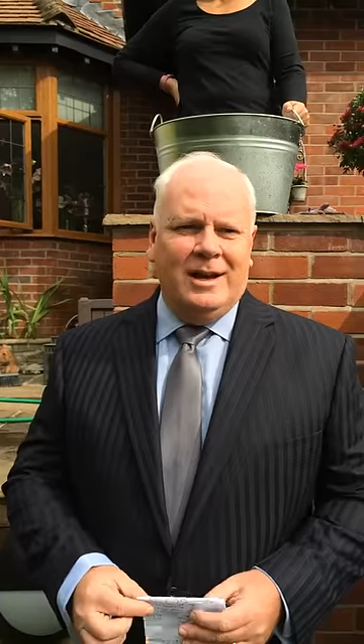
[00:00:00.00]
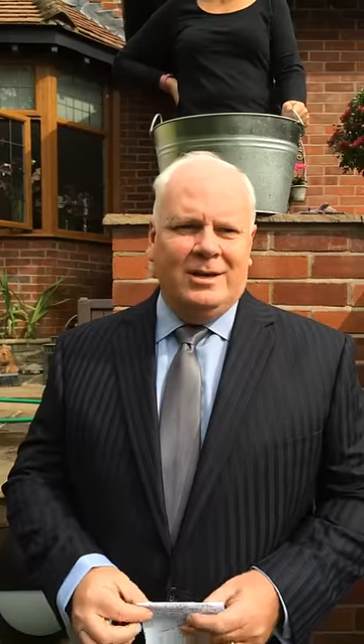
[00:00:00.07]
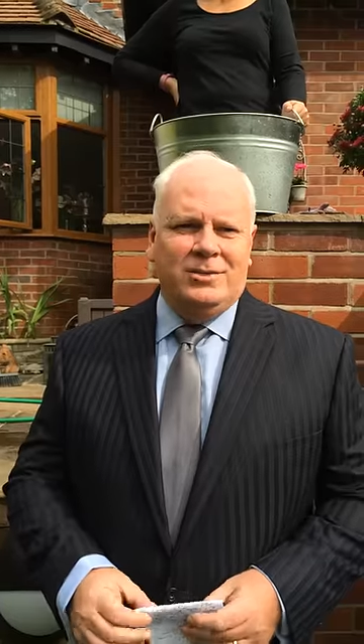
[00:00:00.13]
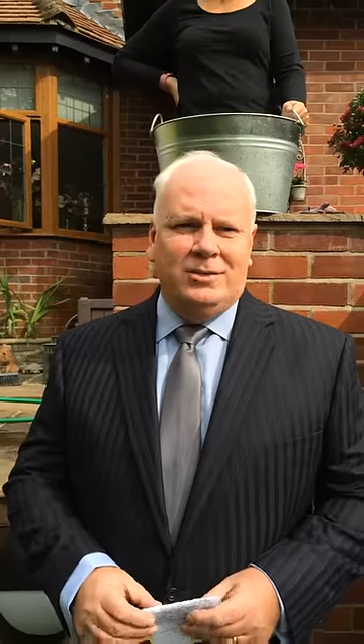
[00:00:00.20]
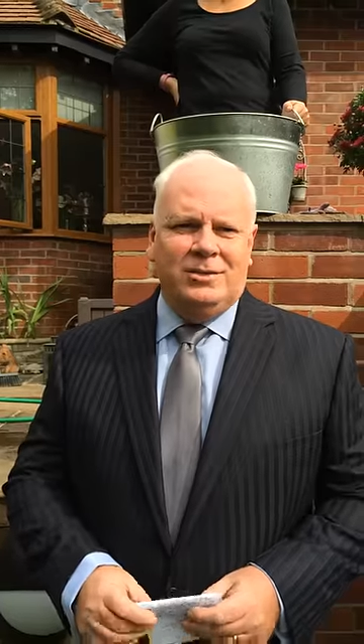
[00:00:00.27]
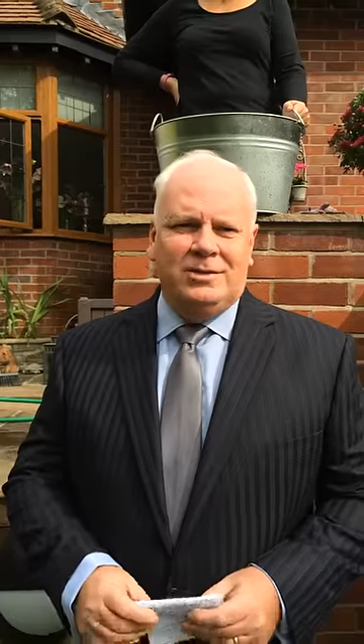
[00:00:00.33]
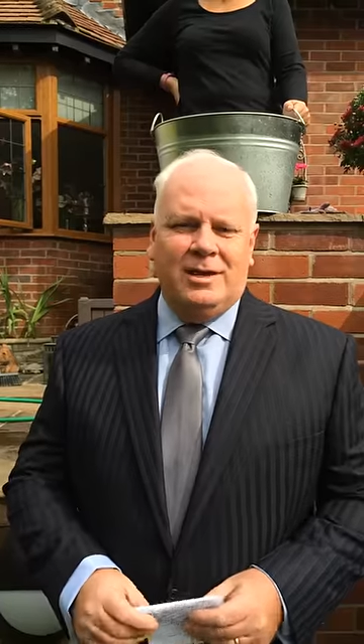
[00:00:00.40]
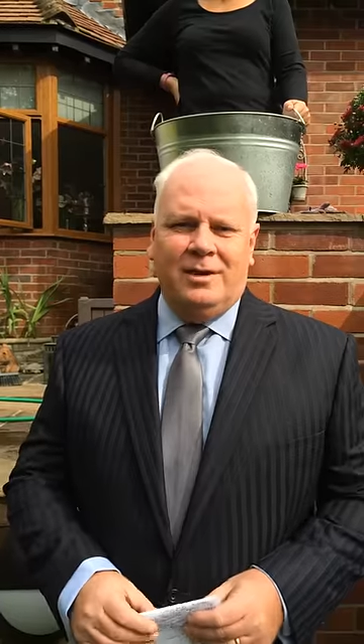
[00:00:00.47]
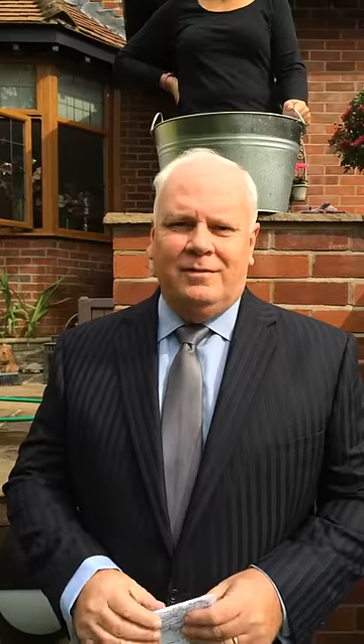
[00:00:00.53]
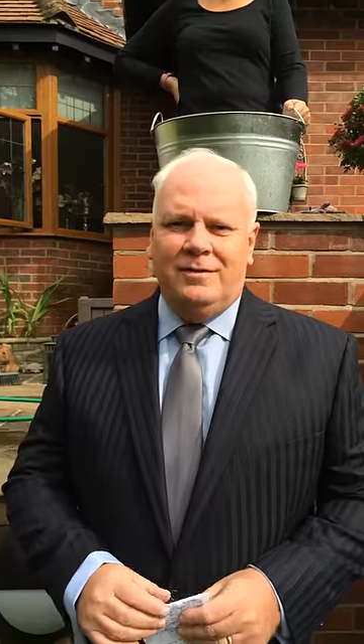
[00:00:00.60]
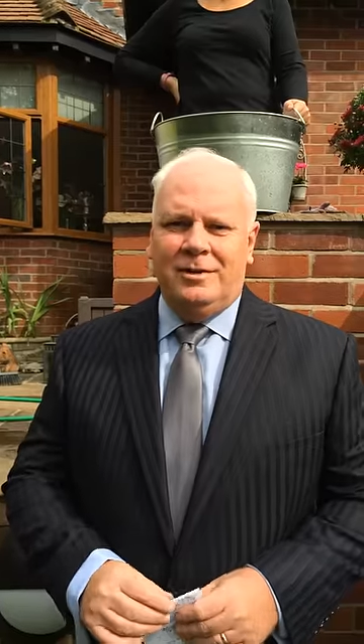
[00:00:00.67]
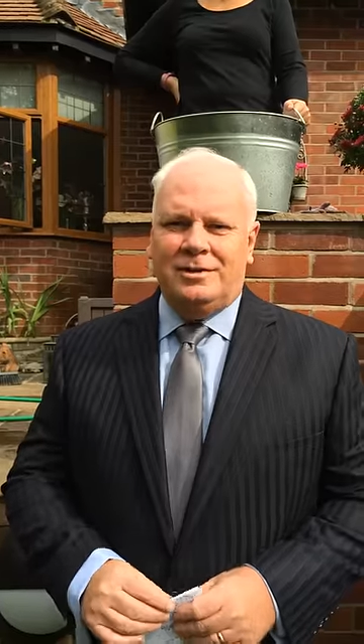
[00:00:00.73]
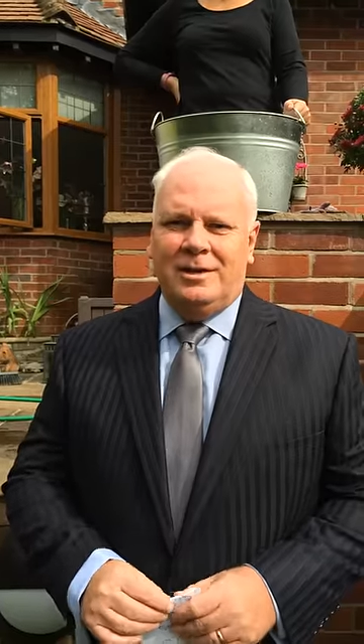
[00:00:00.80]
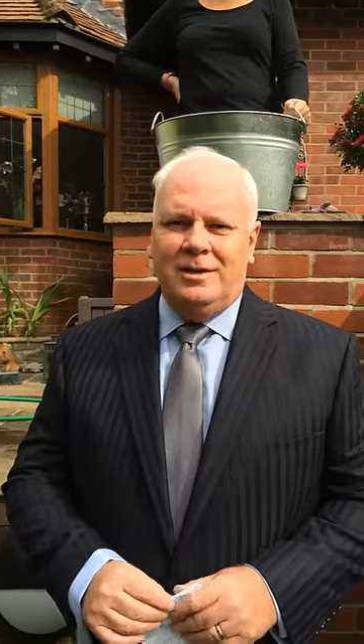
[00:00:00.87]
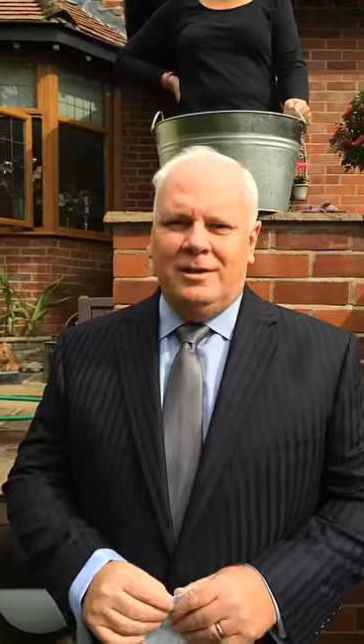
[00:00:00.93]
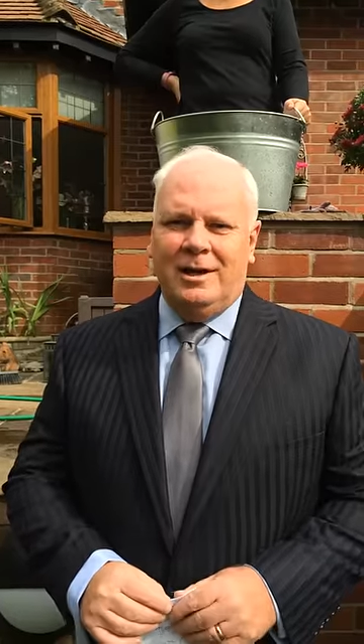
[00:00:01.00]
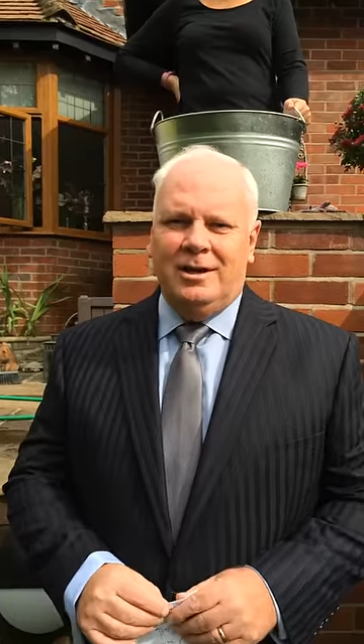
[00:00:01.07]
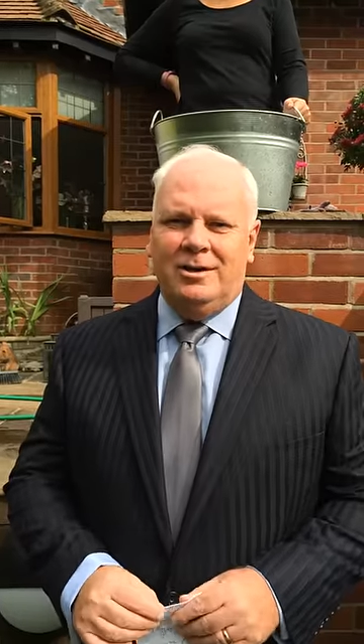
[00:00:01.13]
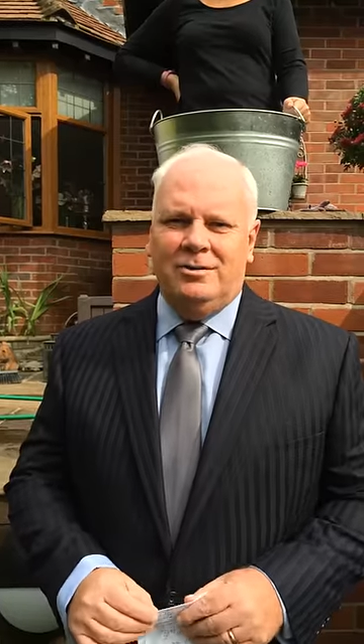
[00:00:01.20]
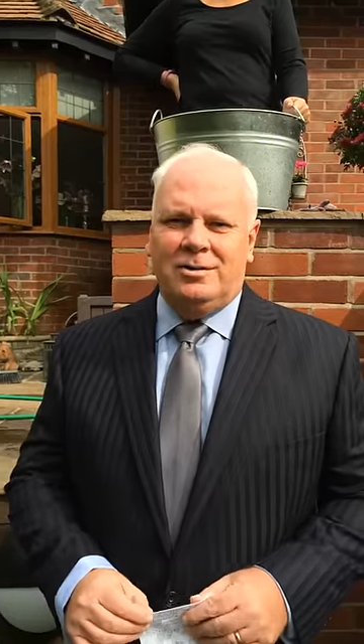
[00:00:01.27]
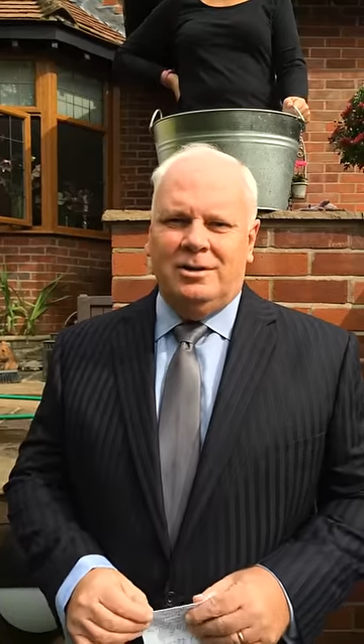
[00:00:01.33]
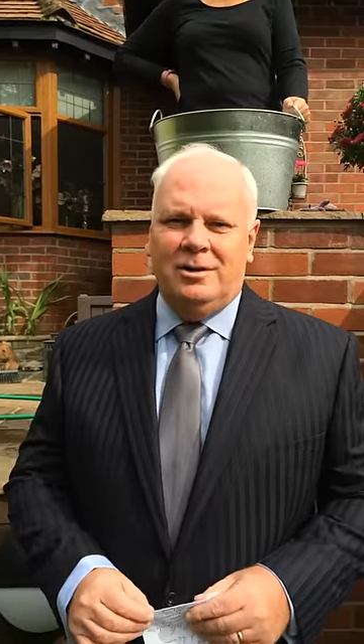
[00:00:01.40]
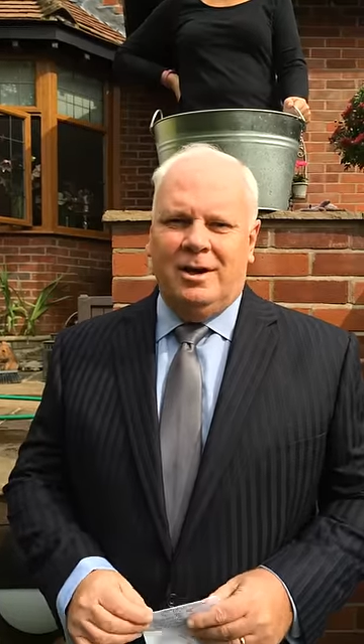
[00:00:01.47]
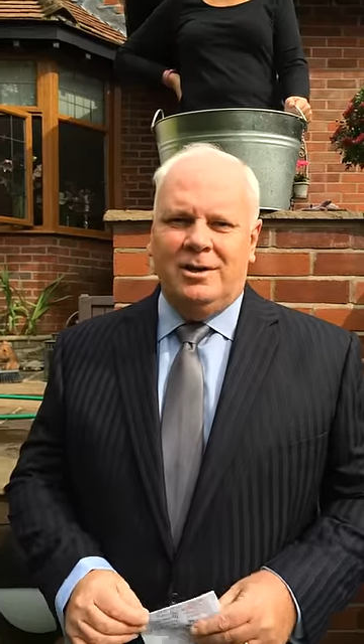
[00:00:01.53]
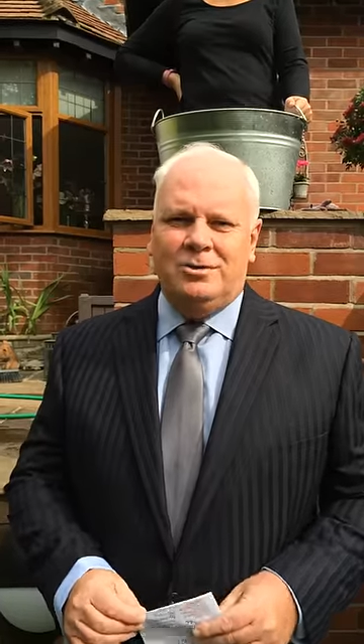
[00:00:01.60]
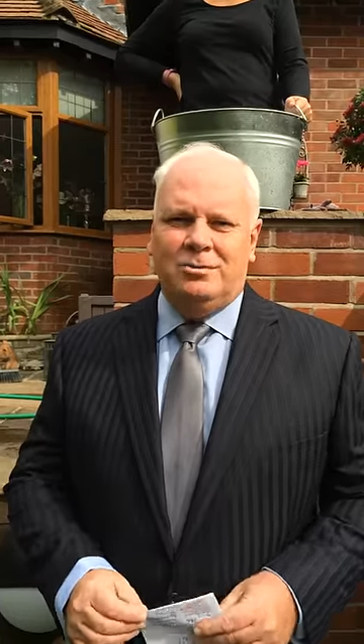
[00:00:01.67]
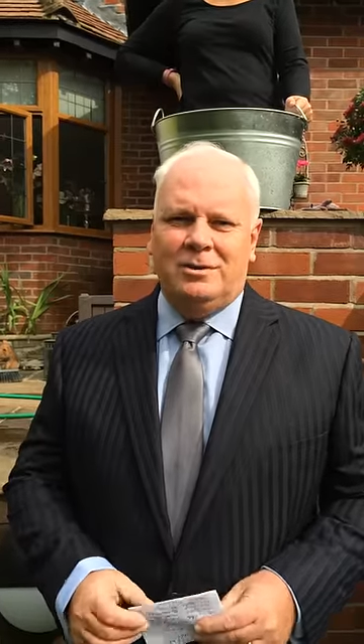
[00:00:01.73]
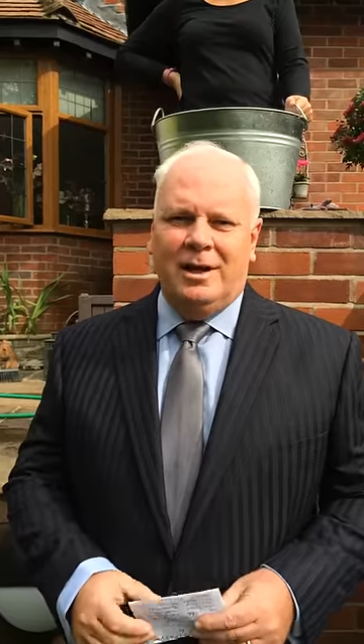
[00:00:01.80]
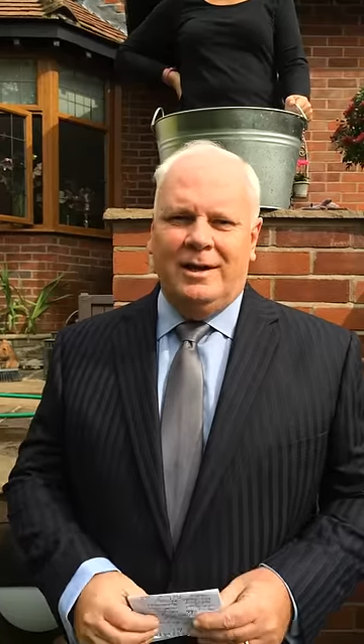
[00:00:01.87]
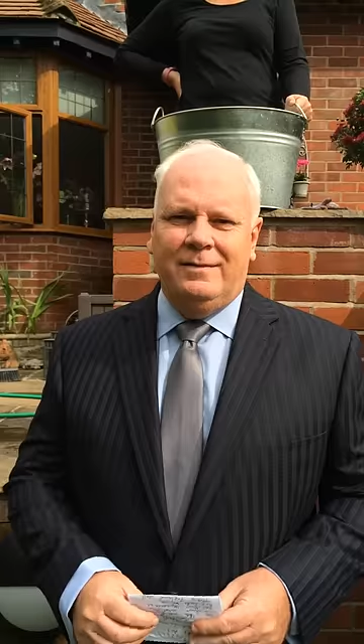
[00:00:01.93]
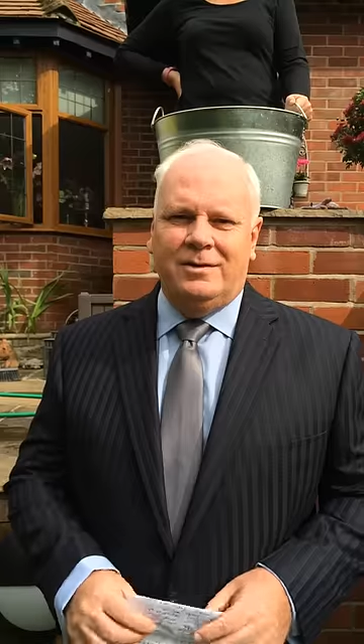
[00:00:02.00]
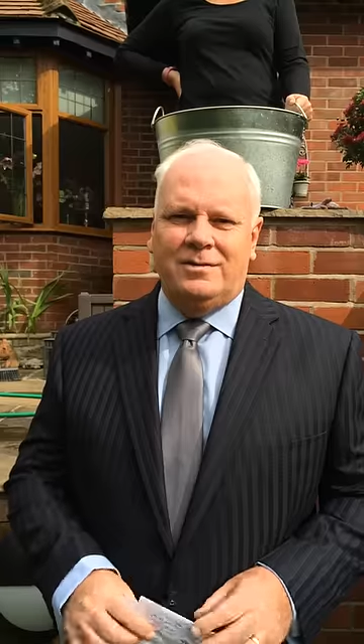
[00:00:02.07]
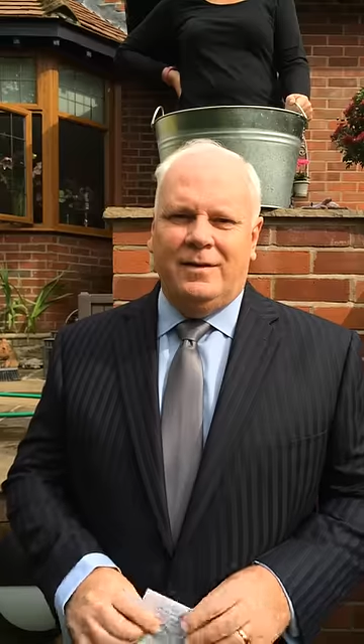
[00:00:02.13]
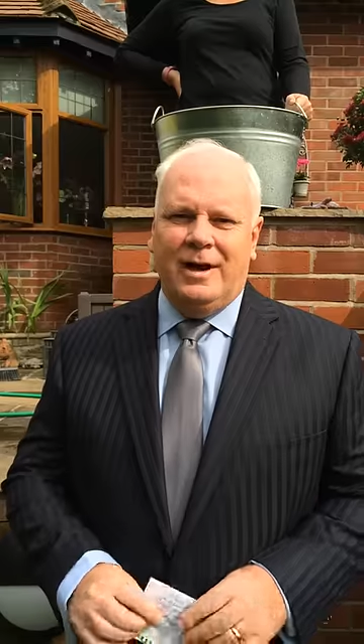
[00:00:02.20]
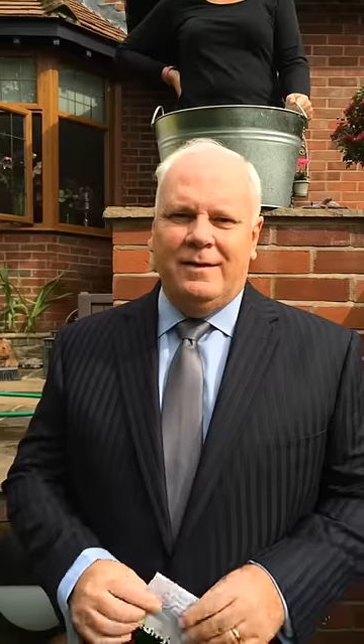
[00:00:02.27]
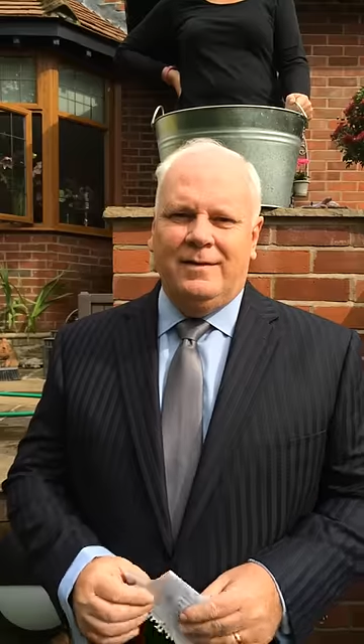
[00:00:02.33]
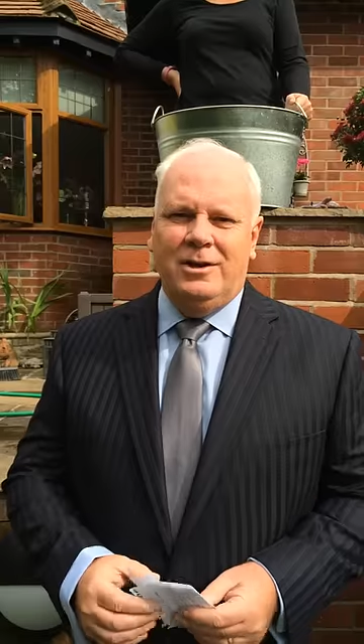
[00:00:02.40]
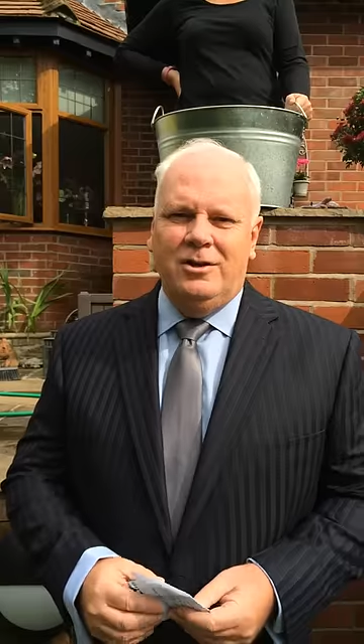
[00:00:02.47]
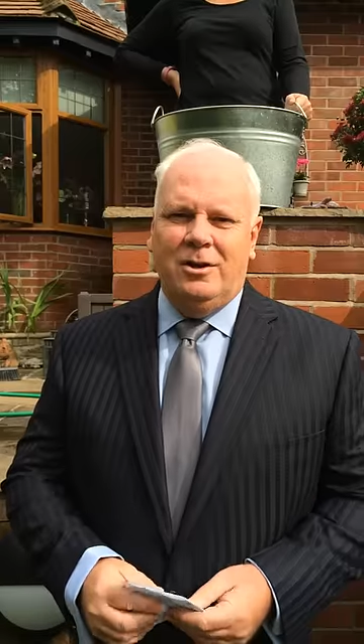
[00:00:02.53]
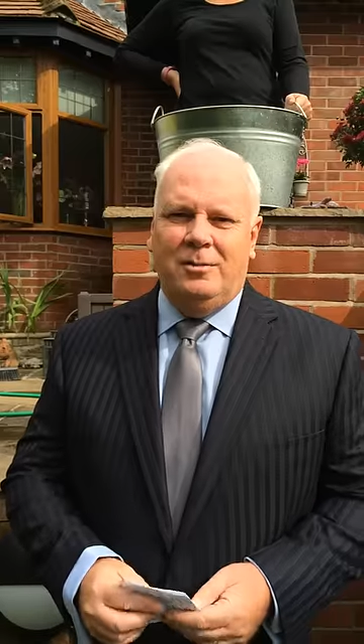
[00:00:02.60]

I should say, firstly, thank you to Nigel Davis for having